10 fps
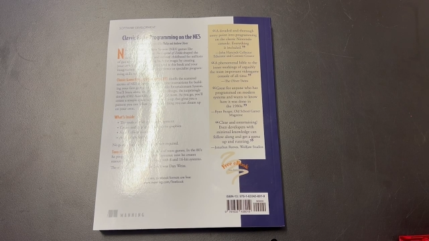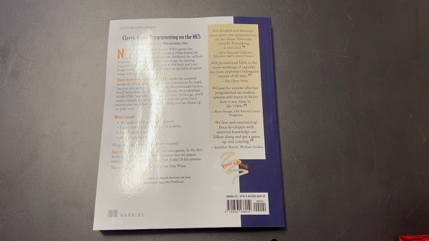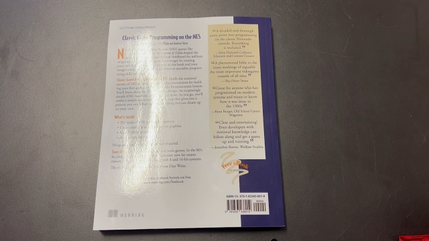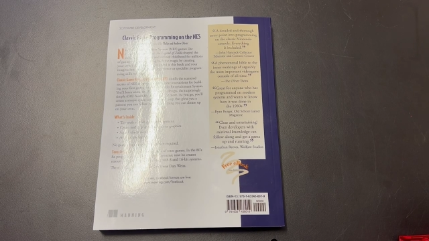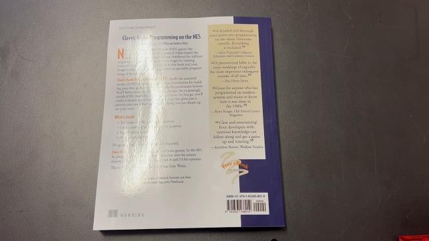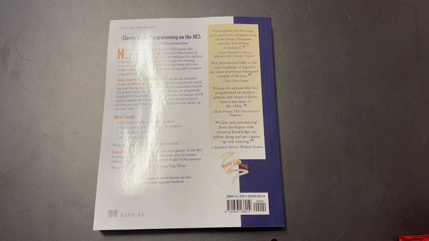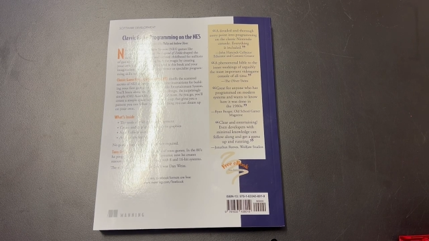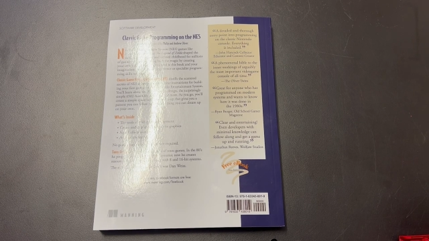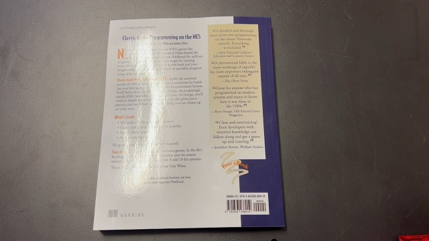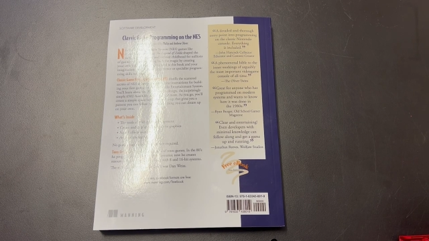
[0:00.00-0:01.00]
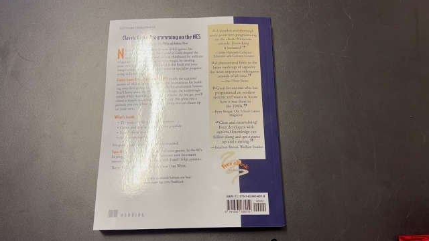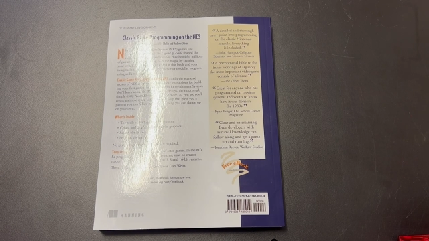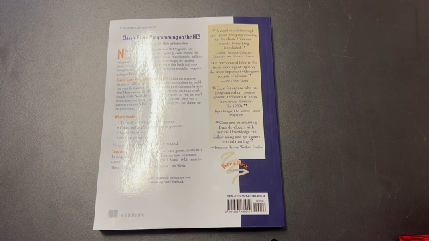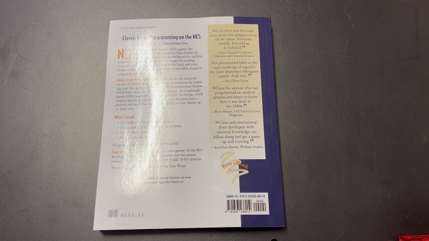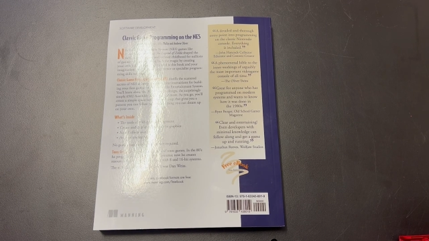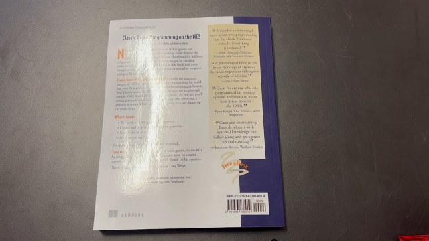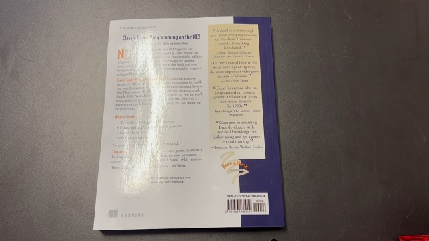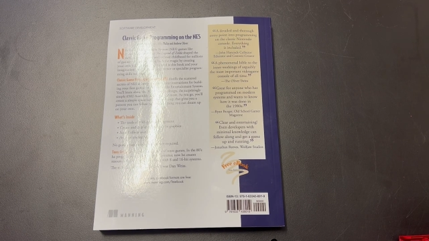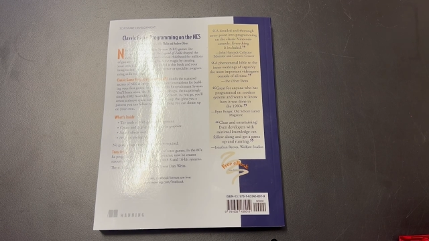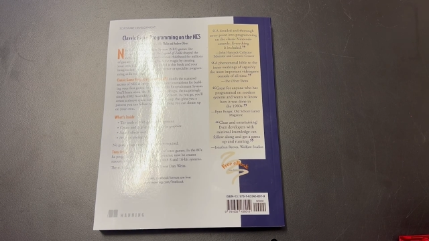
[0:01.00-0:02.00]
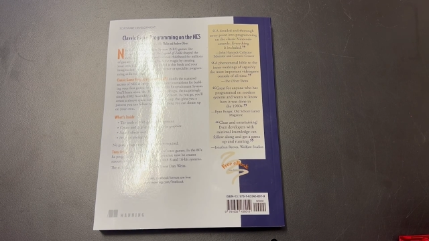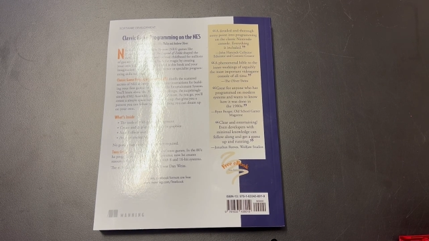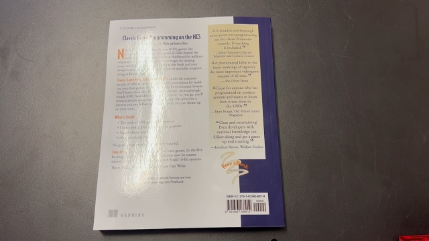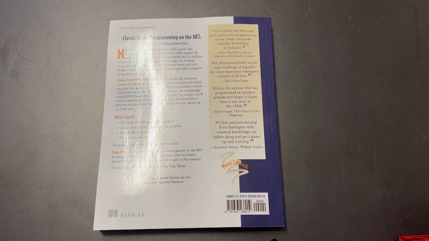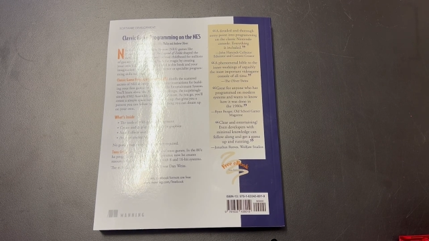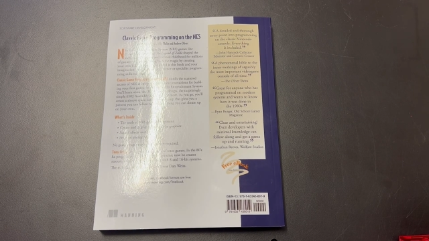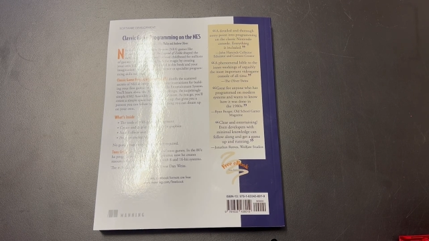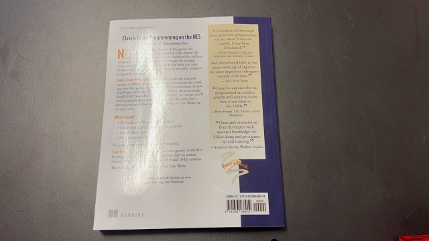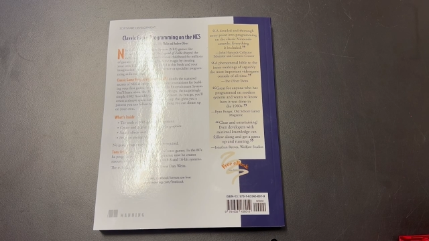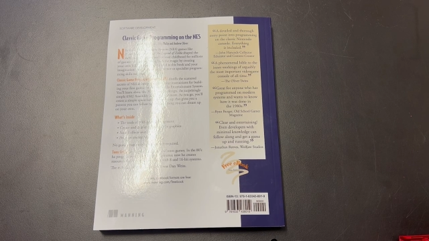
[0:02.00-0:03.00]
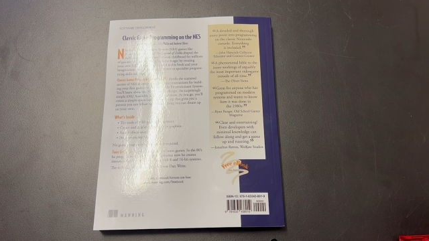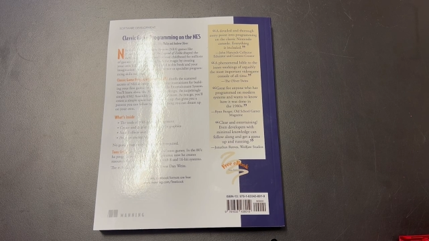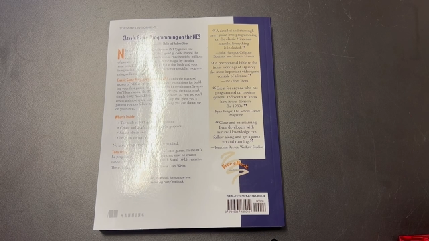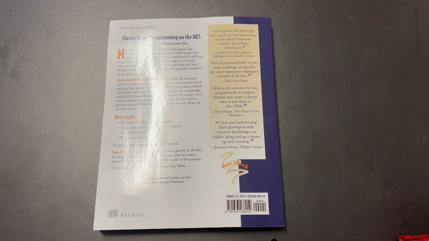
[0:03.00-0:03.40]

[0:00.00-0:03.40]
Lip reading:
No face is visible, so there are no lips to read.